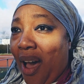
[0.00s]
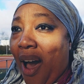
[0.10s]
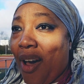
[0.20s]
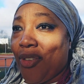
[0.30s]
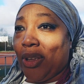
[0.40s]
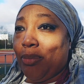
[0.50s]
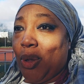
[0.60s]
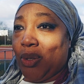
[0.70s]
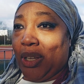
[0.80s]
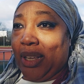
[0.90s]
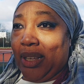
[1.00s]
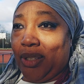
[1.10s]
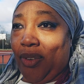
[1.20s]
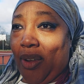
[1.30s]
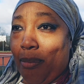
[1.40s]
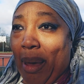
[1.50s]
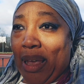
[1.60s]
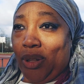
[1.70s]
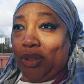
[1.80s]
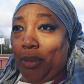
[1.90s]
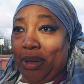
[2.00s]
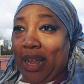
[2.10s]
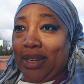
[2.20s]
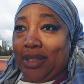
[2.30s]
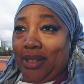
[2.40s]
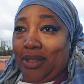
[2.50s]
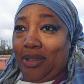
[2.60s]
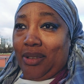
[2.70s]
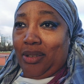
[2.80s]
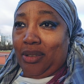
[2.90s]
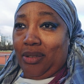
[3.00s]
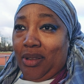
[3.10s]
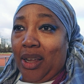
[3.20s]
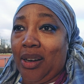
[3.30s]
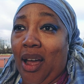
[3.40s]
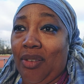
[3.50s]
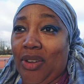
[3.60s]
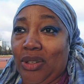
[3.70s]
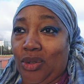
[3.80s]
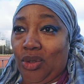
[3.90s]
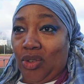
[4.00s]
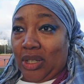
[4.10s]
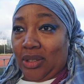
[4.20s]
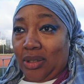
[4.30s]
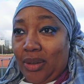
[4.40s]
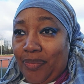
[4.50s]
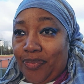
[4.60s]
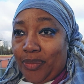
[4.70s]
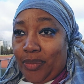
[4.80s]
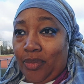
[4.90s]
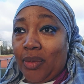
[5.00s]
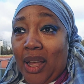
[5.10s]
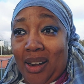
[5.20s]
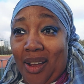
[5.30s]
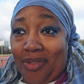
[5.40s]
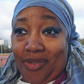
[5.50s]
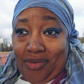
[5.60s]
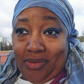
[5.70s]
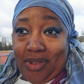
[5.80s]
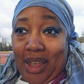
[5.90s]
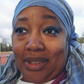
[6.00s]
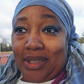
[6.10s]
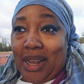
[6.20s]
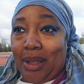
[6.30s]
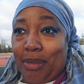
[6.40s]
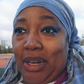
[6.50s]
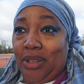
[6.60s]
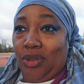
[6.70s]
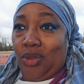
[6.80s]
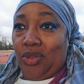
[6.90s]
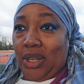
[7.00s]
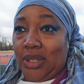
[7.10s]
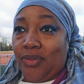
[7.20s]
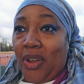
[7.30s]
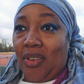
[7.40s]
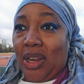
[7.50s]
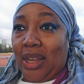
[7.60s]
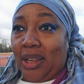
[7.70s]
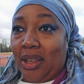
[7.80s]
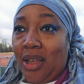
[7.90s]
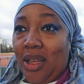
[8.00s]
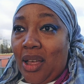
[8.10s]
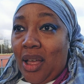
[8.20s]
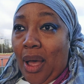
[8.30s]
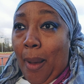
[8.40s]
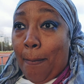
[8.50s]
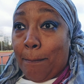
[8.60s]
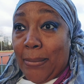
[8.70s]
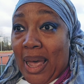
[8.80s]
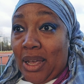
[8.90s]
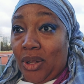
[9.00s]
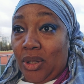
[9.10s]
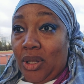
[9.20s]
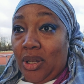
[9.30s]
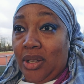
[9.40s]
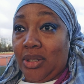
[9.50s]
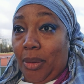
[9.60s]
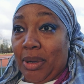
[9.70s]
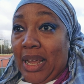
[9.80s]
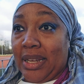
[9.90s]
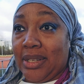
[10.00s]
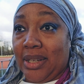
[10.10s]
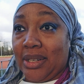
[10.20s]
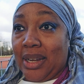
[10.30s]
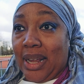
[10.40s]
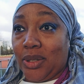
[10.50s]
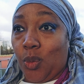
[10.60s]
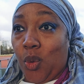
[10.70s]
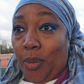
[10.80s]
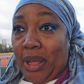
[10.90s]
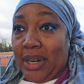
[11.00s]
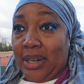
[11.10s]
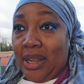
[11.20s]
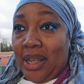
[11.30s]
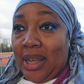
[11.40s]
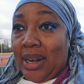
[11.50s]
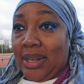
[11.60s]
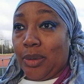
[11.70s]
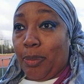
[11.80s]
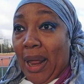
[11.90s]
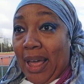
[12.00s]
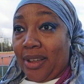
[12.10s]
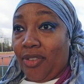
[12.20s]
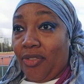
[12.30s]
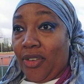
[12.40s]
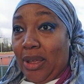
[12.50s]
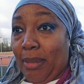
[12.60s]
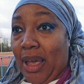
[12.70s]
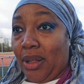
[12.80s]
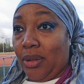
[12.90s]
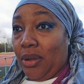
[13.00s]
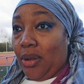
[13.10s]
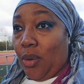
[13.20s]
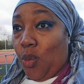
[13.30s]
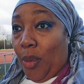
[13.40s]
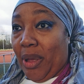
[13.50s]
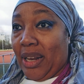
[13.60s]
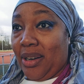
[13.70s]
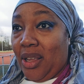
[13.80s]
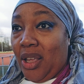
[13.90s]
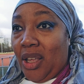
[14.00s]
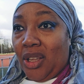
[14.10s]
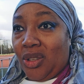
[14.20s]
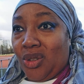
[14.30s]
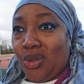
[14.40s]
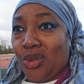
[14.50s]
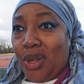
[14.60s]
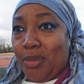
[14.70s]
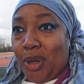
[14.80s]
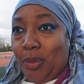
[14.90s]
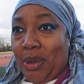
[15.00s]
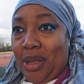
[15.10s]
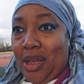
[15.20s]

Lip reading: I think music, it's very male dominated, like a lot of industries. A lot of the entertainment industry is very male dominated, and as a woman, as a black female woman, you just come up